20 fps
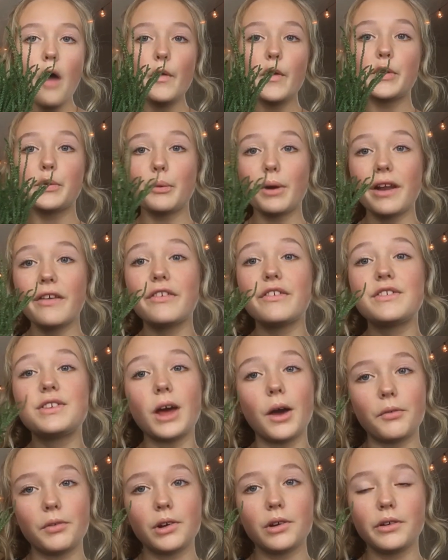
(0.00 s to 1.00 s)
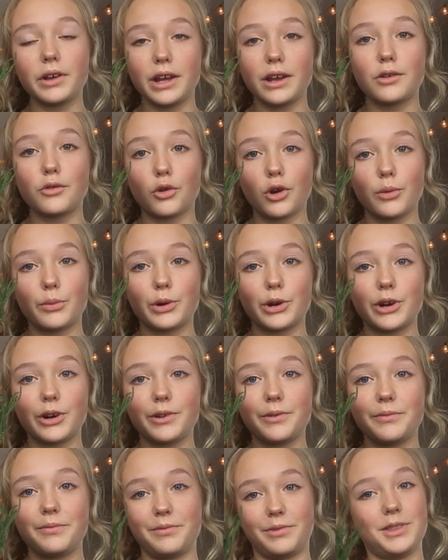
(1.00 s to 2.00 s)
This one is definitely a
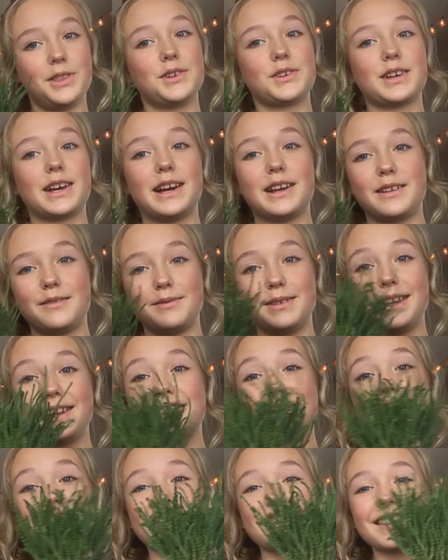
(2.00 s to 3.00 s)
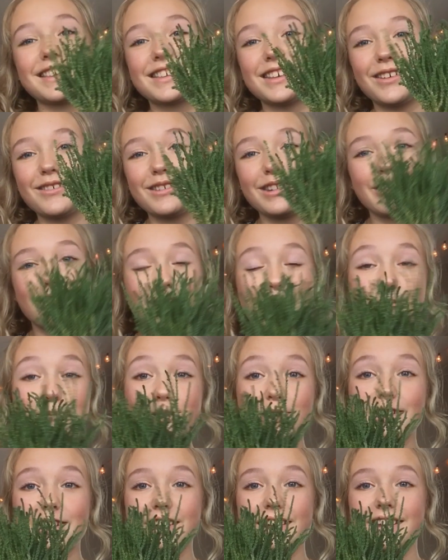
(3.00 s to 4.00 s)
Norbert. Look at him. He's just so
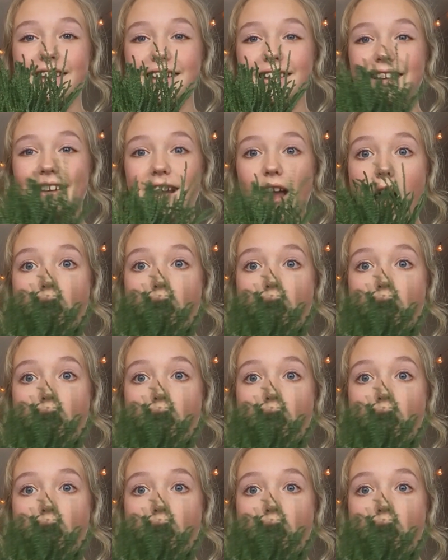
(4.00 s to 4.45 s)
Norberty.